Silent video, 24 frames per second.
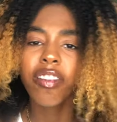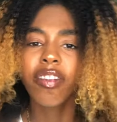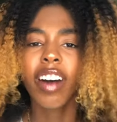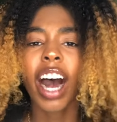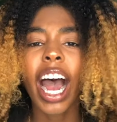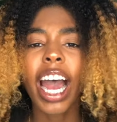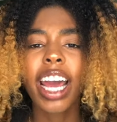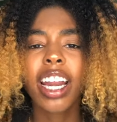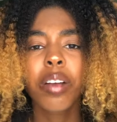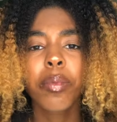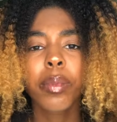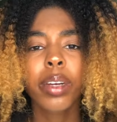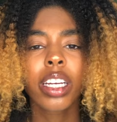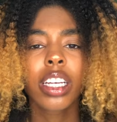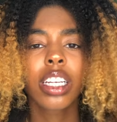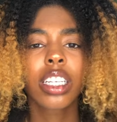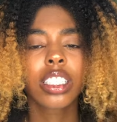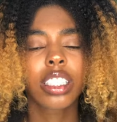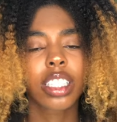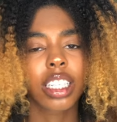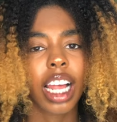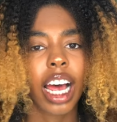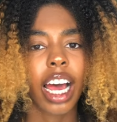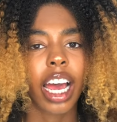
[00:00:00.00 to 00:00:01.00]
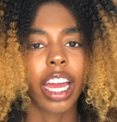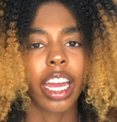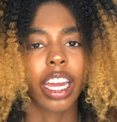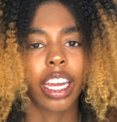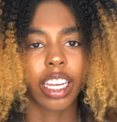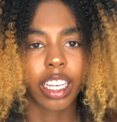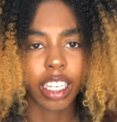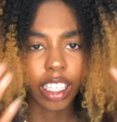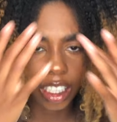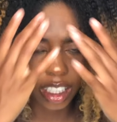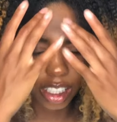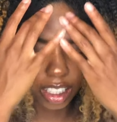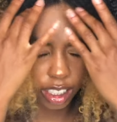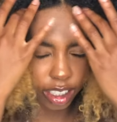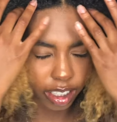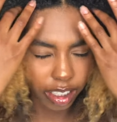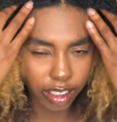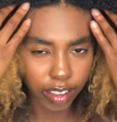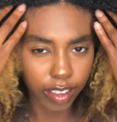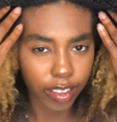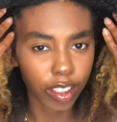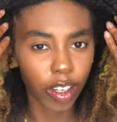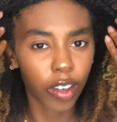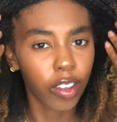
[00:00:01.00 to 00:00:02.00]
vitamins, like
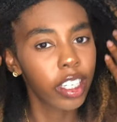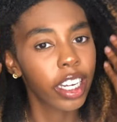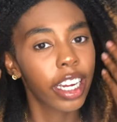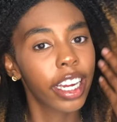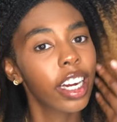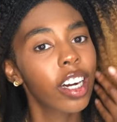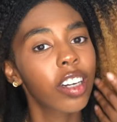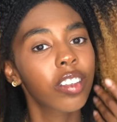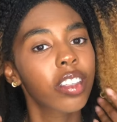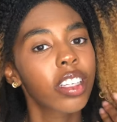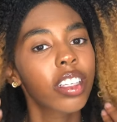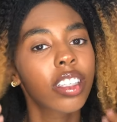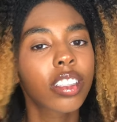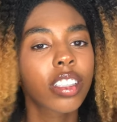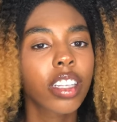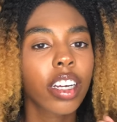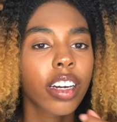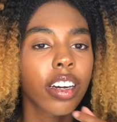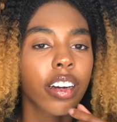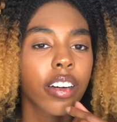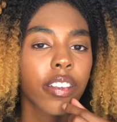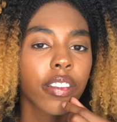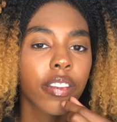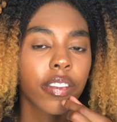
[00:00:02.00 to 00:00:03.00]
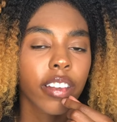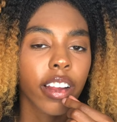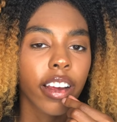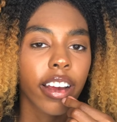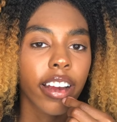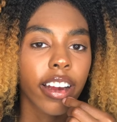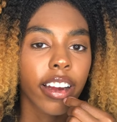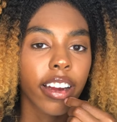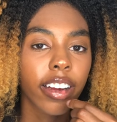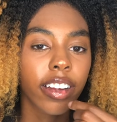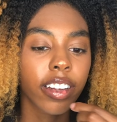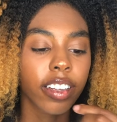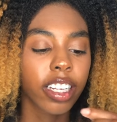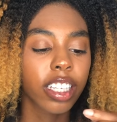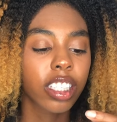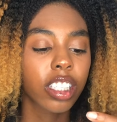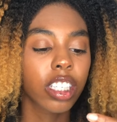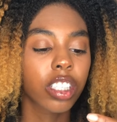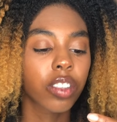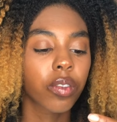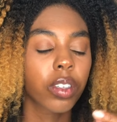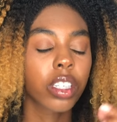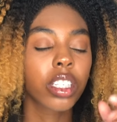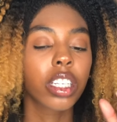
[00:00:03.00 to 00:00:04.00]
on your healthy stuff. Like, this
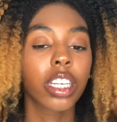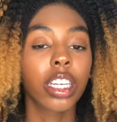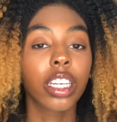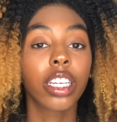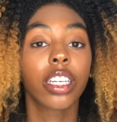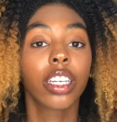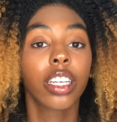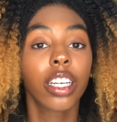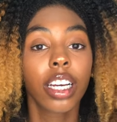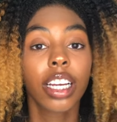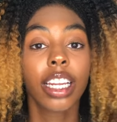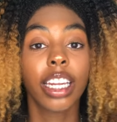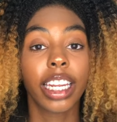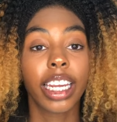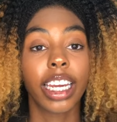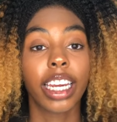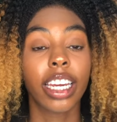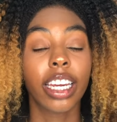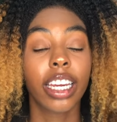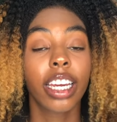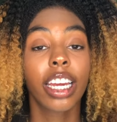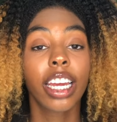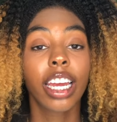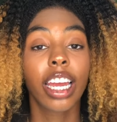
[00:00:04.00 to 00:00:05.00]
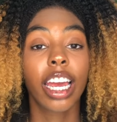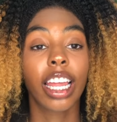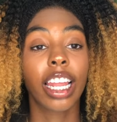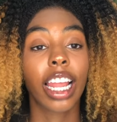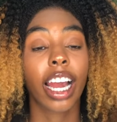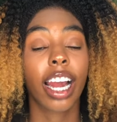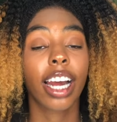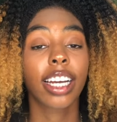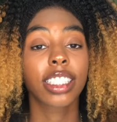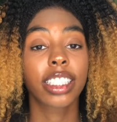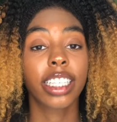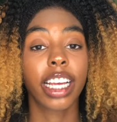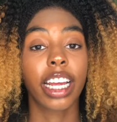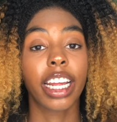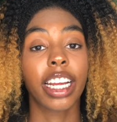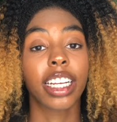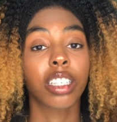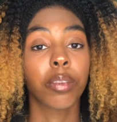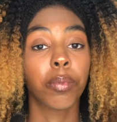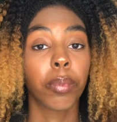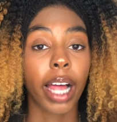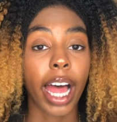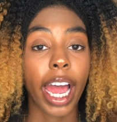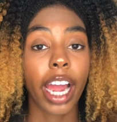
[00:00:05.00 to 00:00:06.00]
is really lit. And like I said, it's
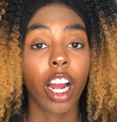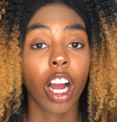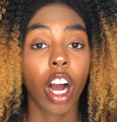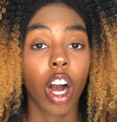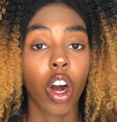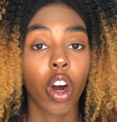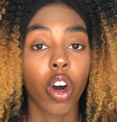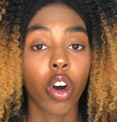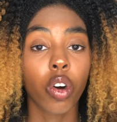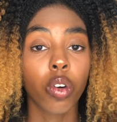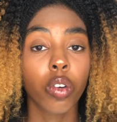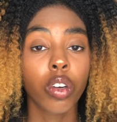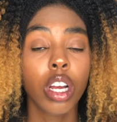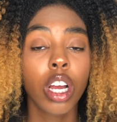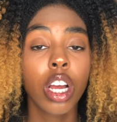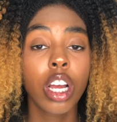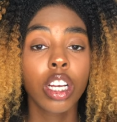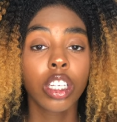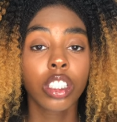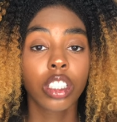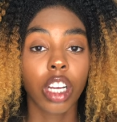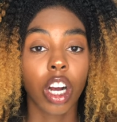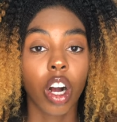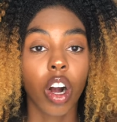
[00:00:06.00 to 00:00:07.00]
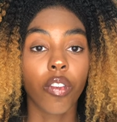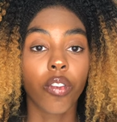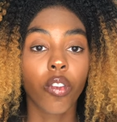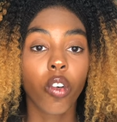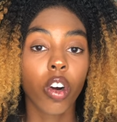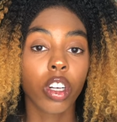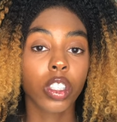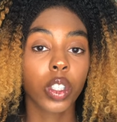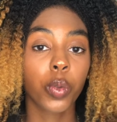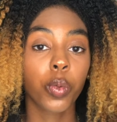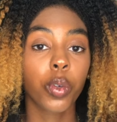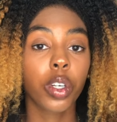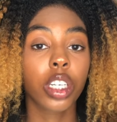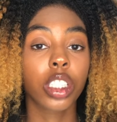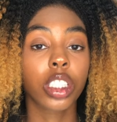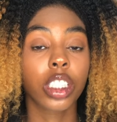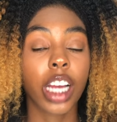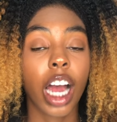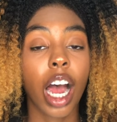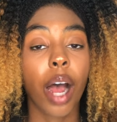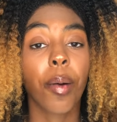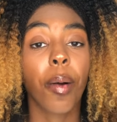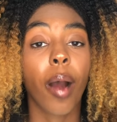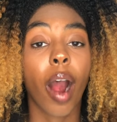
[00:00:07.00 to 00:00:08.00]
black owned. So of course we wanna
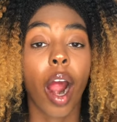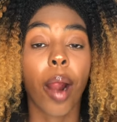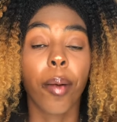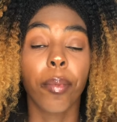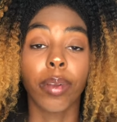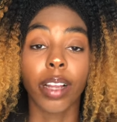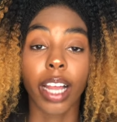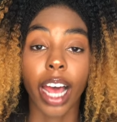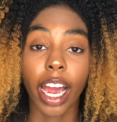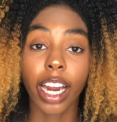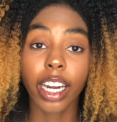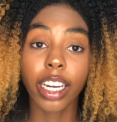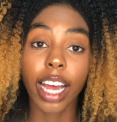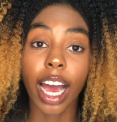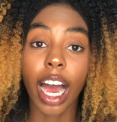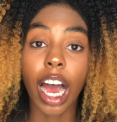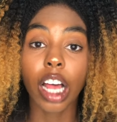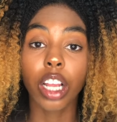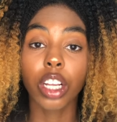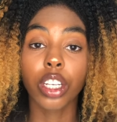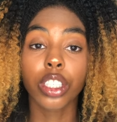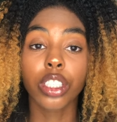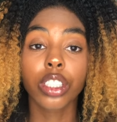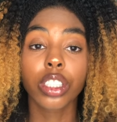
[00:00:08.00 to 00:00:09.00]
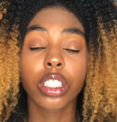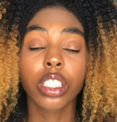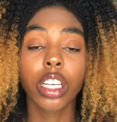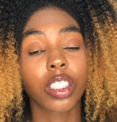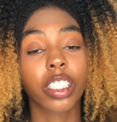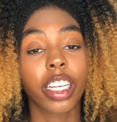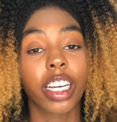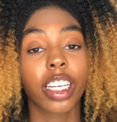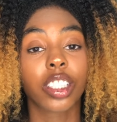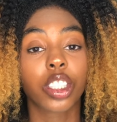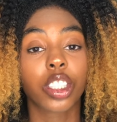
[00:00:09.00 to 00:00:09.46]
shop our black dollars and